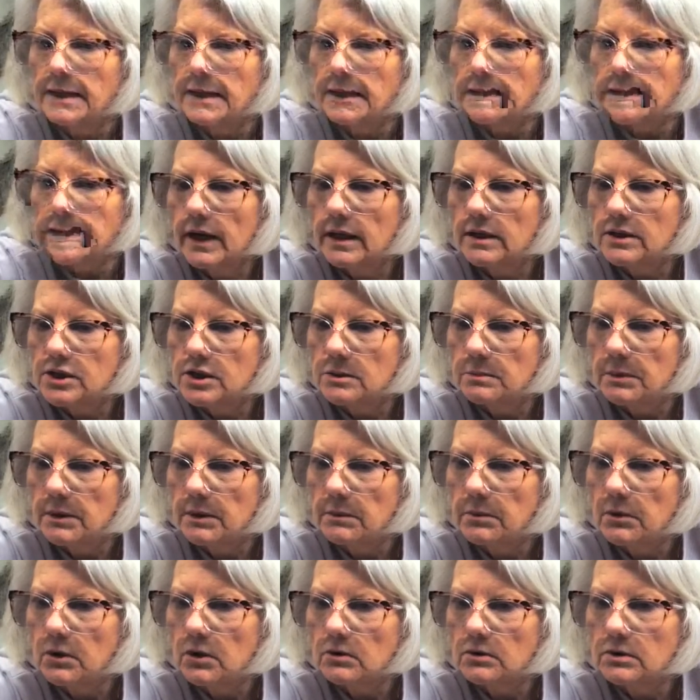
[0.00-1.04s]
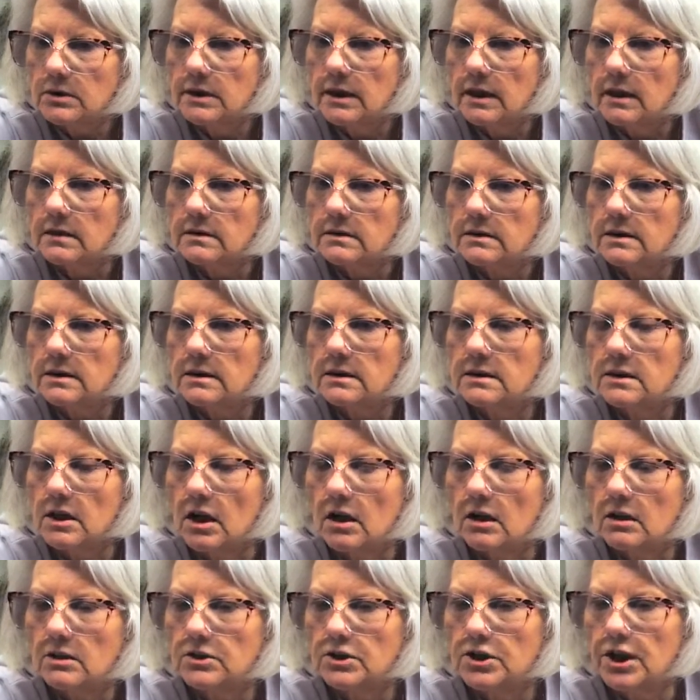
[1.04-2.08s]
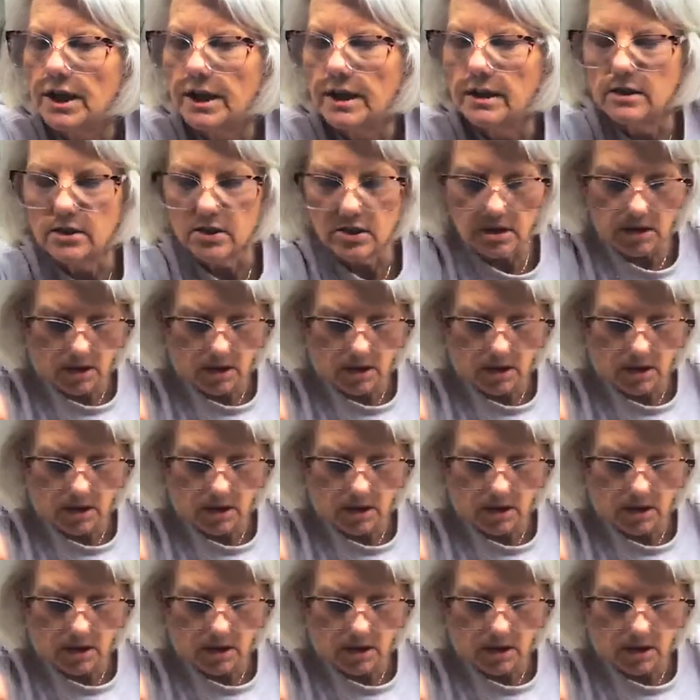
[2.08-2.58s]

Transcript: Okay, shipping post, yes, it's all changed.